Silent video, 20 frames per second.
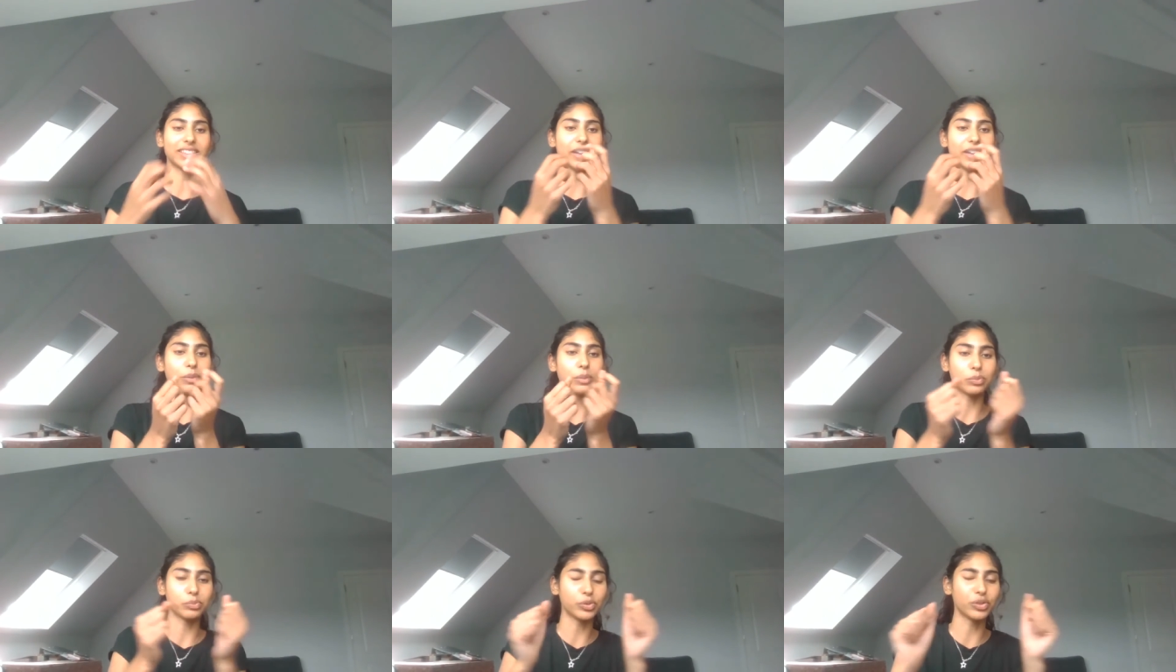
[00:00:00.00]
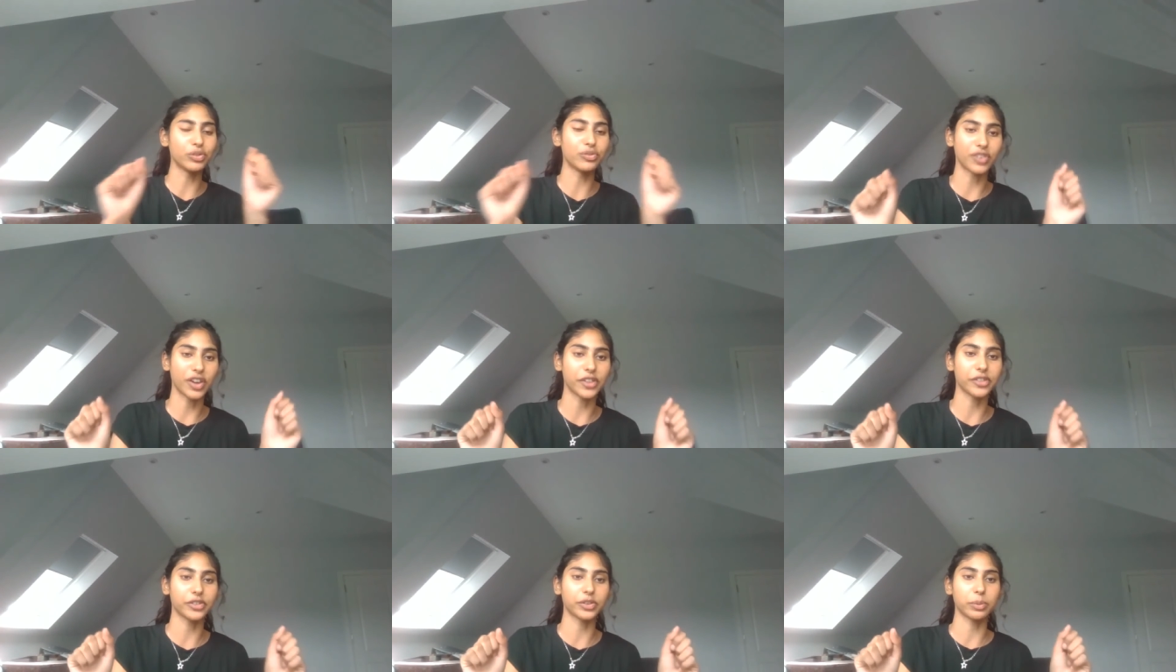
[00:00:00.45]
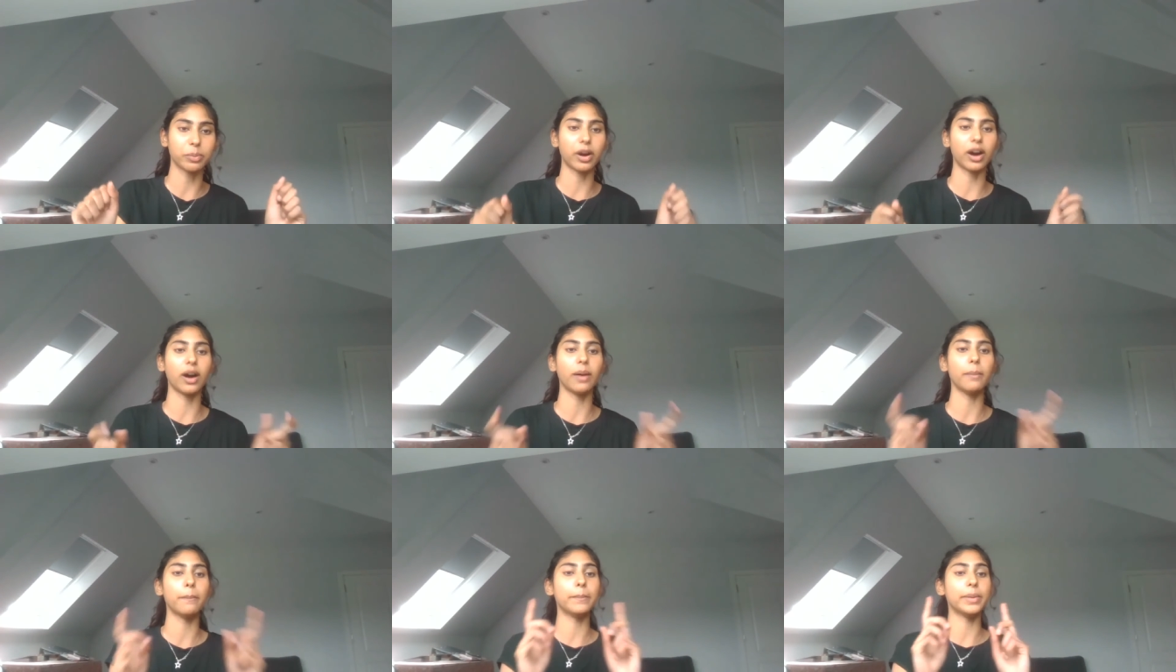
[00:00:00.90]
they'll move further
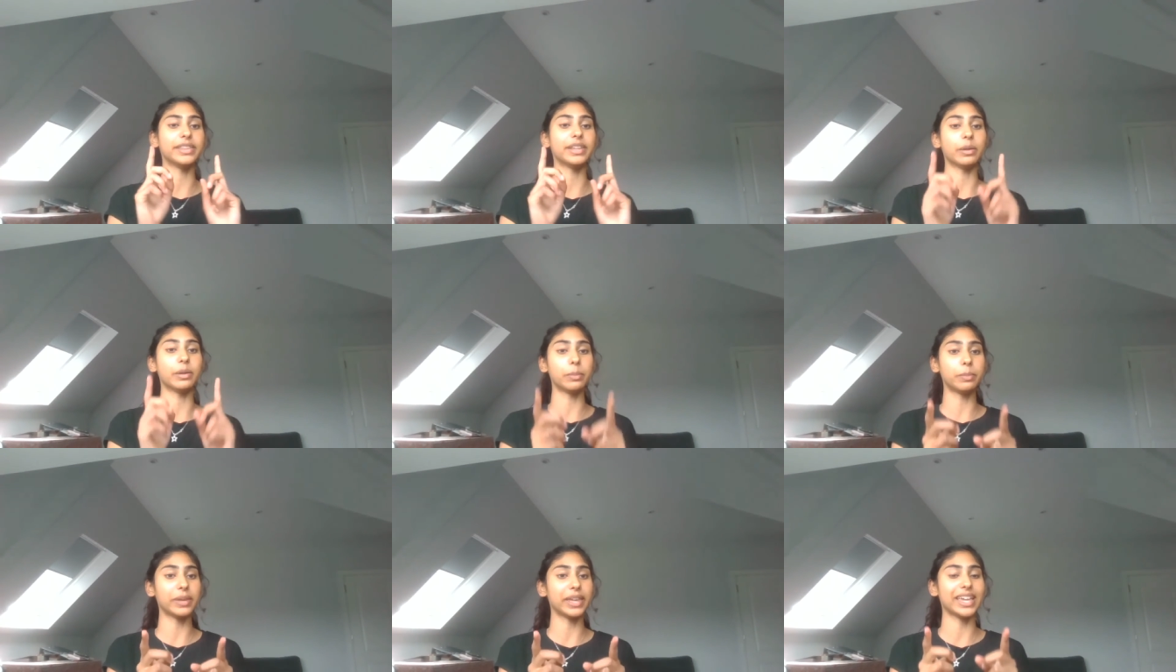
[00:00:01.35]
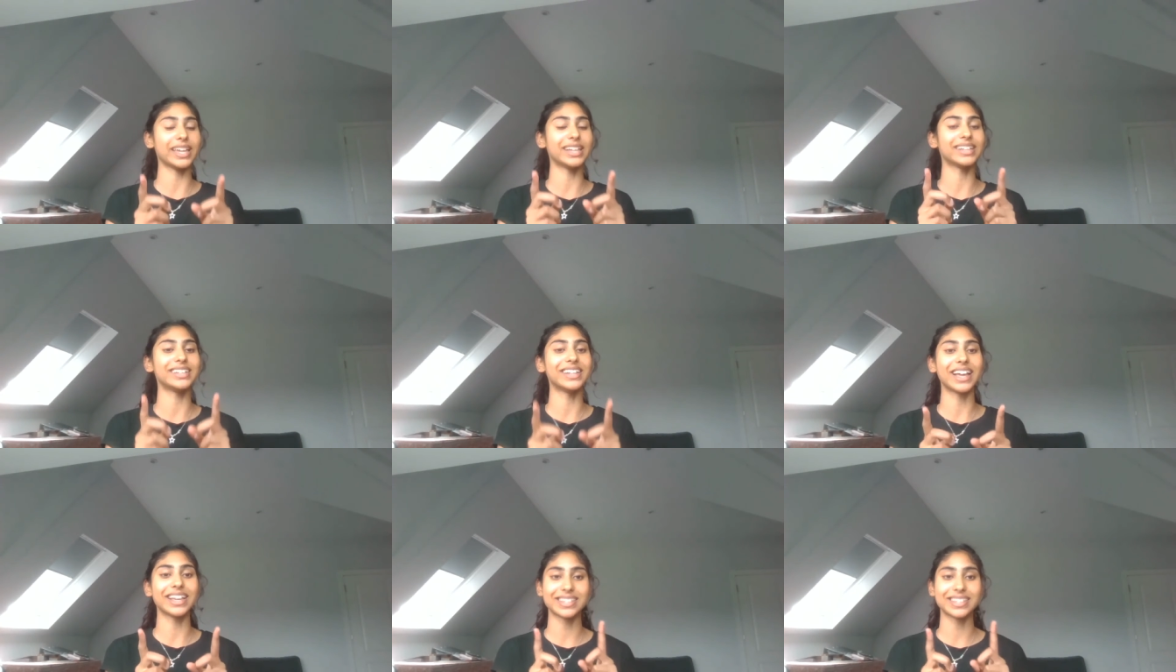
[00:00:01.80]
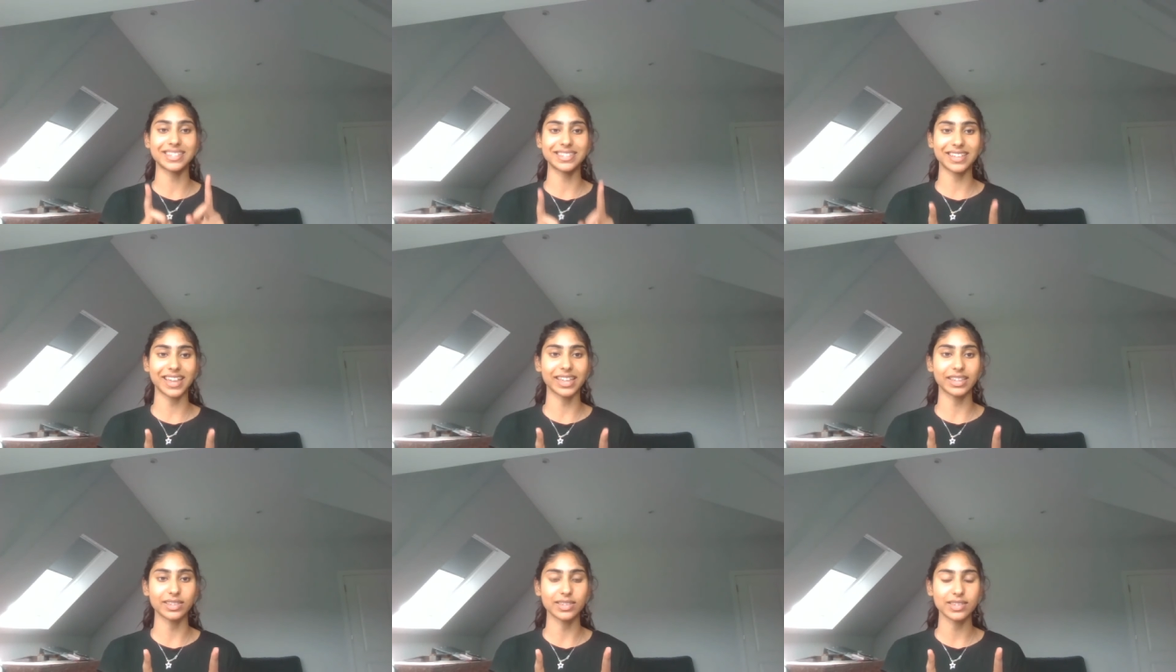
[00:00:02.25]
apart, but they'll be less
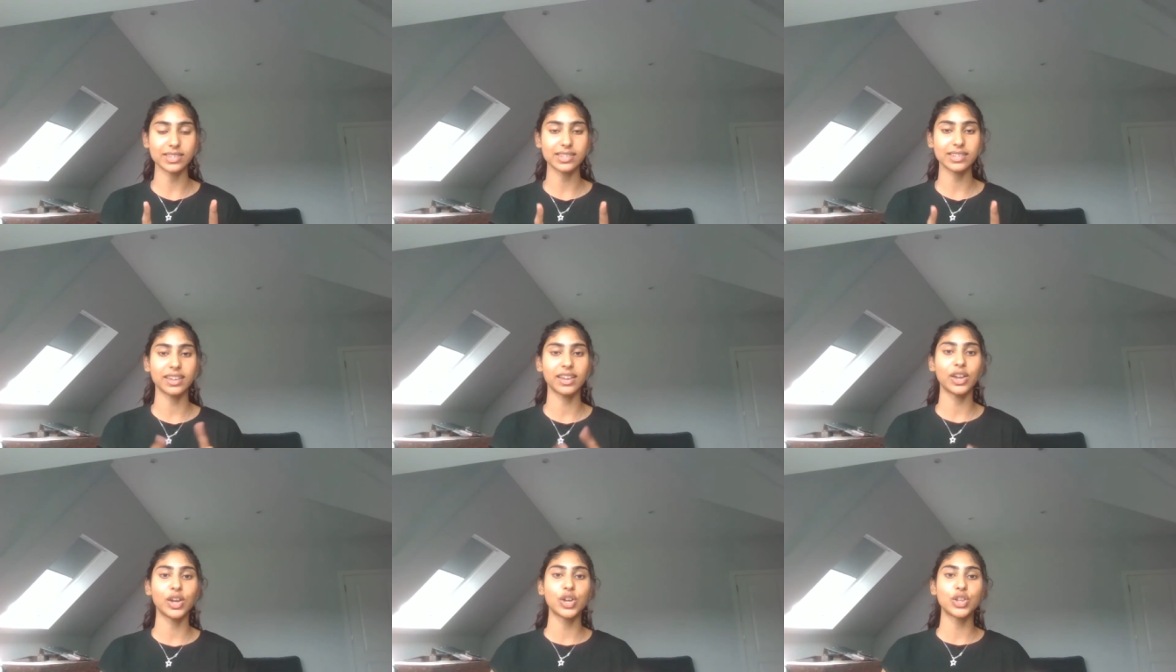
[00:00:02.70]
dense.